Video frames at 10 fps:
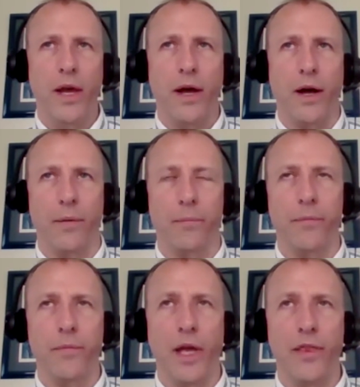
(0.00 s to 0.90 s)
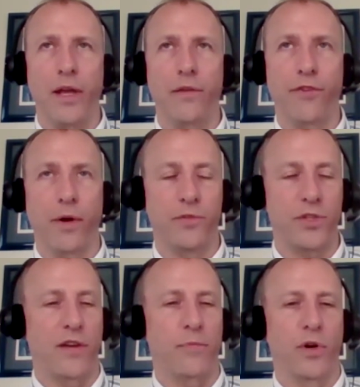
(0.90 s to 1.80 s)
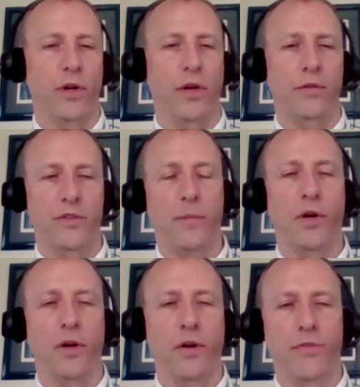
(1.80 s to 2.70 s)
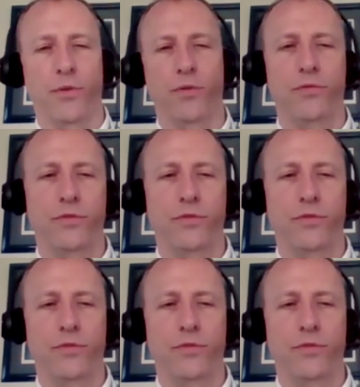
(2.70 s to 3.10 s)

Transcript: Um, and then from sophomore summer through